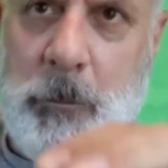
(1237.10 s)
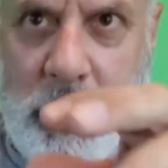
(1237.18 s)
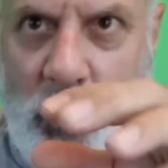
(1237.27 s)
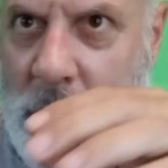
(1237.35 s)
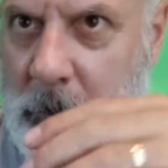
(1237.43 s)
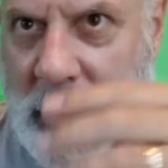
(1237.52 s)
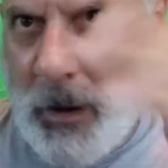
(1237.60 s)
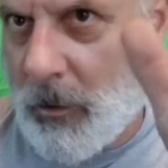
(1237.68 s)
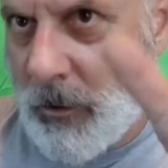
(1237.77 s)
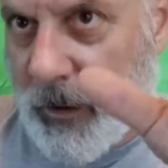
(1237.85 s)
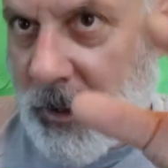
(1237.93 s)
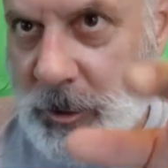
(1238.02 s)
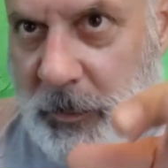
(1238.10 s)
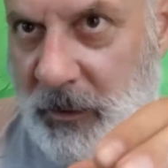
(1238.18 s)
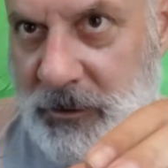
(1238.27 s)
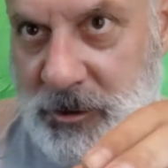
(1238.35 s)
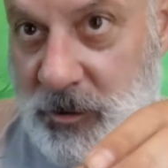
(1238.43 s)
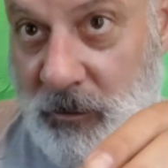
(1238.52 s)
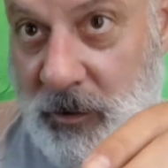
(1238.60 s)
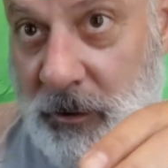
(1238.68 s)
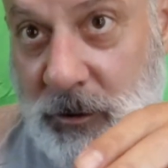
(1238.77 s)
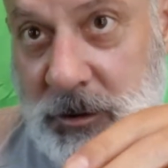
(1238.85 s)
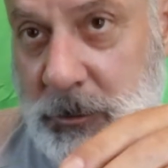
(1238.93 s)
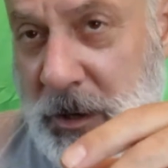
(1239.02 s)
One of my learning experiences over the
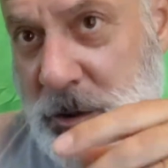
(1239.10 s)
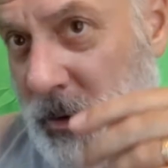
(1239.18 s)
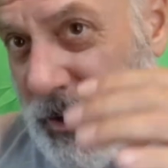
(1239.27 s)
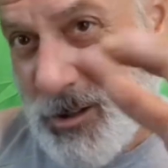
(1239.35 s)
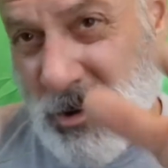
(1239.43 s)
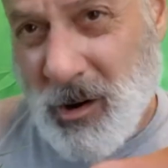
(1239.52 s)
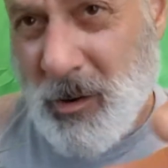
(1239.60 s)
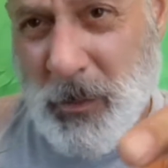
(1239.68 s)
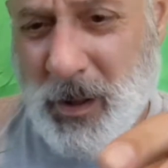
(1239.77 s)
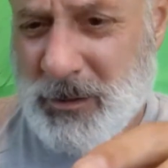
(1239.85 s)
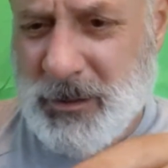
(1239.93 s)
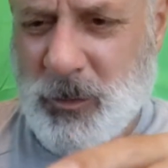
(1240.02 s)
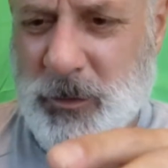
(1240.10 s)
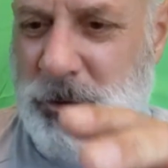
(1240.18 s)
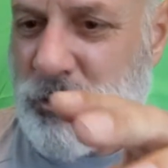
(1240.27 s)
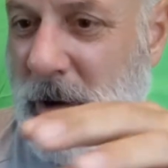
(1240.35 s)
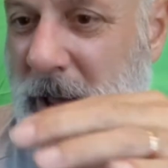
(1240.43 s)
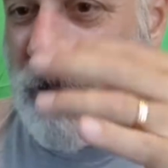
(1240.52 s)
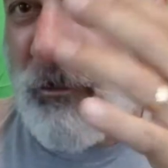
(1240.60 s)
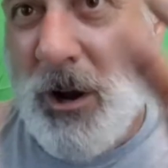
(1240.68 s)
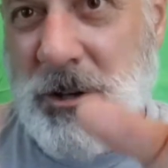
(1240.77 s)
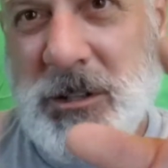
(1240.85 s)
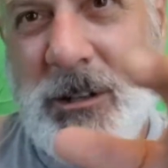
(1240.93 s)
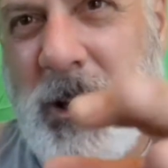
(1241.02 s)
years, especially when I started bonsai, when you try to
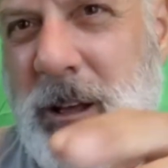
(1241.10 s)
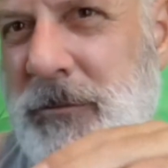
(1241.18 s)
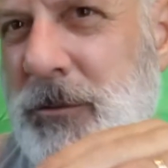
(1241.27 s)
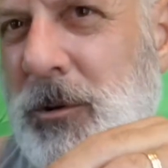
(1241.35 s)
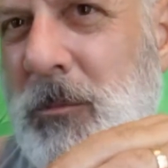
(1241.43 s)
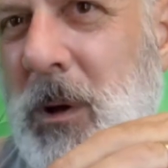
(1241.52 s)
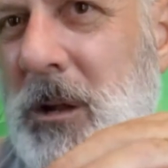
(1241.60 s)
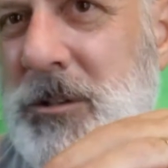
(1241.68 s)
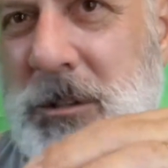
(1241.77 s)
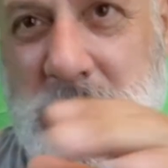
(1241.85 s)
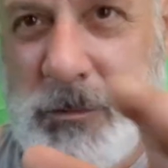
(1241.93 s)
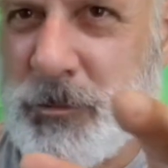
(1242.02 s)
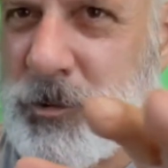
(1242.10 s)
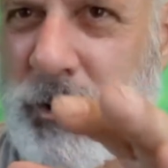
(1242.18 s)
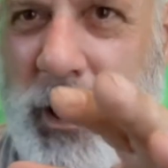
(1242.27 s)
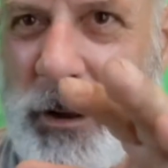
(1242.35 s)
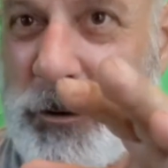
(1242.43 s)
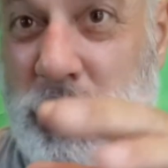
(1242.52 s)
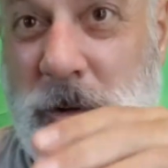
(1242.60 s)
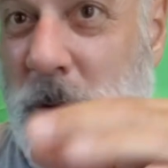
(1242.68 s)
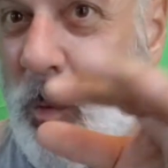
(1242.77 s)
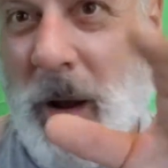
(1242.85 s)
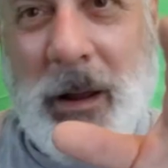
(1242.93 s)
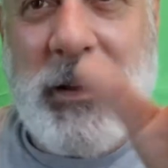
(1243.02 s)
rush stuff too much, try to do the
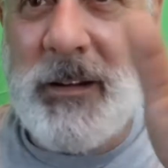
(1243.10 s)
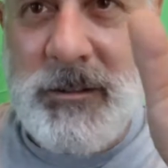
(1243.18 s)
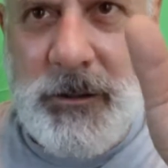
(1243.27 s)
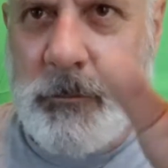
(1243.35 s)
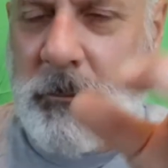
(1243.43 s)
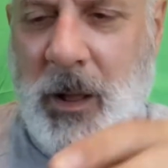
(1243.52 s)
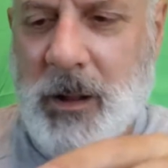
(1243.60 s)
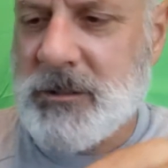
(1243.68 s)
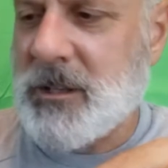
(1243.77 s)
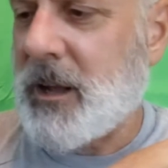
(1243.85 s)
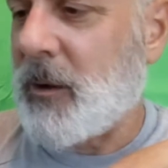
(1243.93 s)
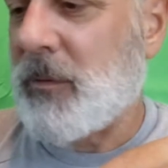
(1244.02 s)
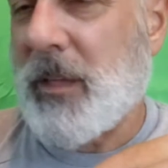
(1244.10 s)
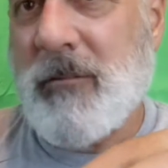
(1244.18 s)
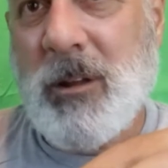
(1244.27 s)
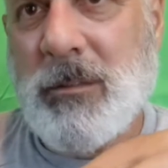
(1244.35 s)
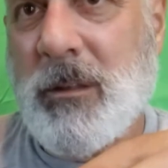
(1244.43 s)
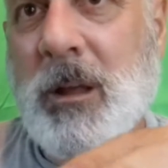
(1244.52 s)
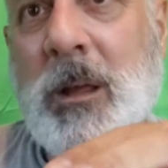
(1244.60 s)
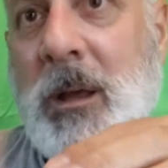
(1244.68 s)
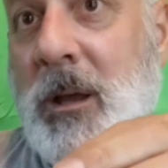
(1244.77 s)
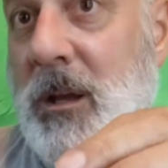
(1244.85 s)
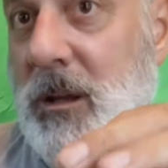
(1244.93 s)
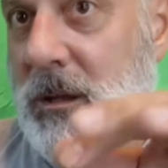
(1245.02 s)
quick instant bonsai with everything,
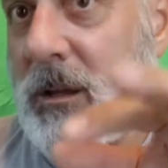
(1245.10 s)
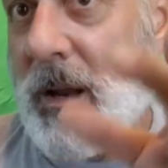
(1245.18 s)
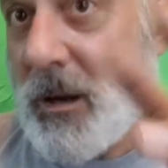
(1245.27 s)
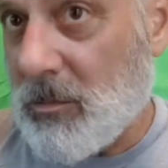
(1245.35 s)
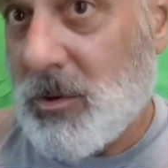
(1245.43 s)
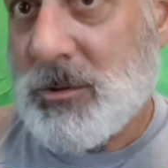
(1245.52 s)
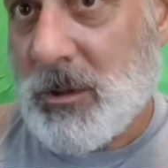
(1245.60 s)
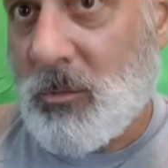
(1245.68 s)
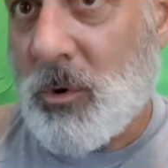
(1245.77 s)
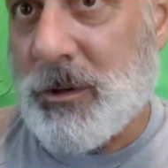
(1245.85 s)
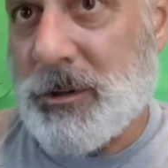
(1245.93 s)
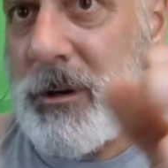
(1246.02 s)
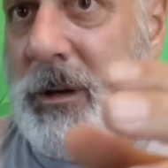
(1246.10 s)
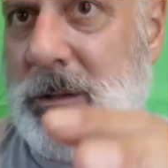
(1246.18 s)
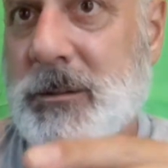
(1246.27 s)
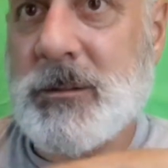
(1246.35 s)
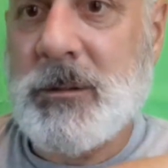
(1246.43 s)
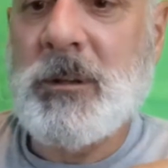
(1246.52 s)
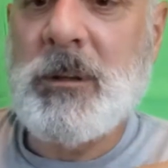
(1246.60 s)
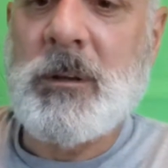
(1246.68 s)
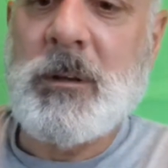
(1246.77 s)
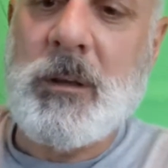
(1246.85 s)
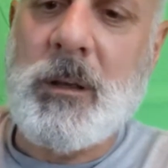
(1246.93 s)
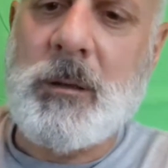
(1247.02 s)
you end up losing more trees.
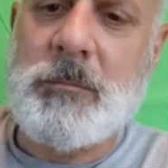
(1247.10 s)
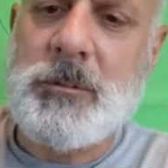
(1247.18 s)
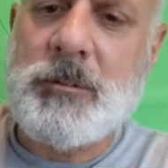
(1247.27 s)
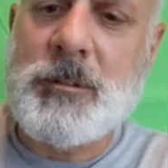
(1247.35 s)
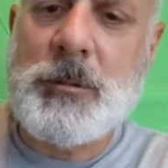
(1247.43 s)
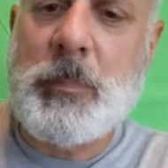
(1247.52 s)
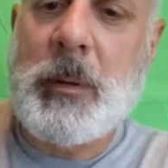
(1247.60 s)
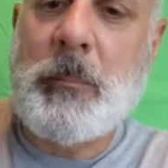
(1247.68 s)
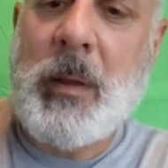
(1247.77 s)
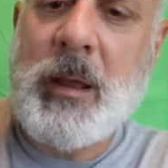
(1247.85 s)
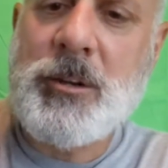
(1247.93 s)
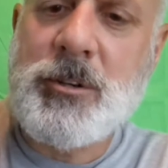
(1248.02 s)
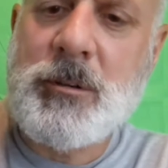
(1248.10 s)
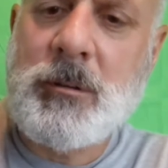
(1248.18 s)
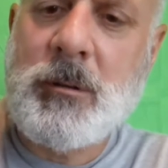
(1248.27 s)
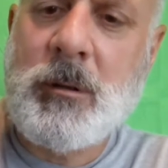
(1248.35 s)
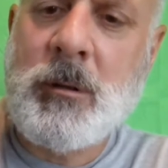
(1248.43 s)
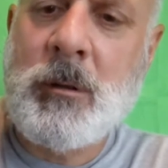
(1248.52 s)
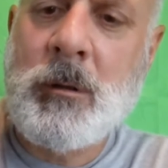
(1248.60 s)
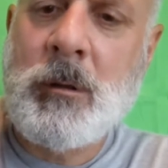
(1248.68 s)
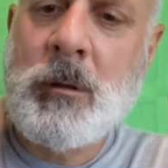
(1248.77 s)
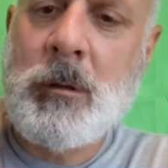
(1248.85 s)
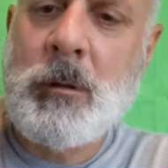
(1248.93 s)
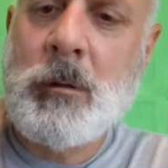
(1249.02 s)
So just be patient,
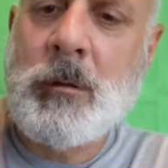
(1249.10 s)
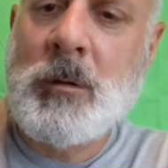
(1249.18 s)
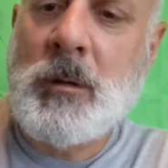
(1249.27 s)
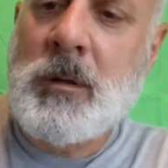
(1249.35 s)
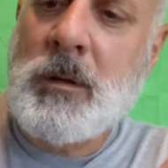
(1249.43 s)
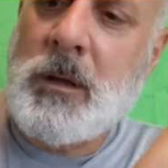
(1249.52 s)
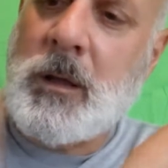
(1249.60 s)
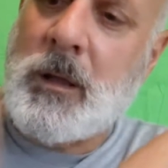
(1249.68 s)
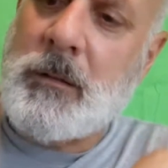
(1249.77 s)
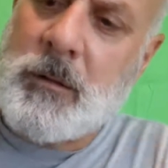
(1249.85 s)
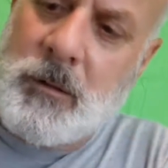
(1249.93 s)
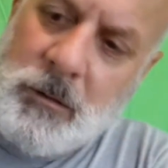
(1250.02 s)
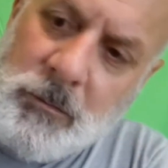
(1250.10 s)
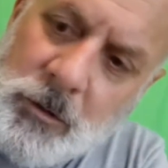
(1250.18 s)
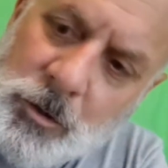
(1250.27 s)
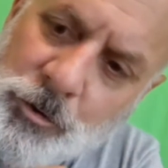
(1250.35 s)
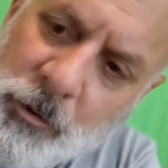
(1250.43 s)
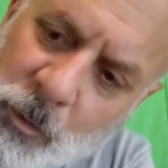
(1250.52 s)
and the tree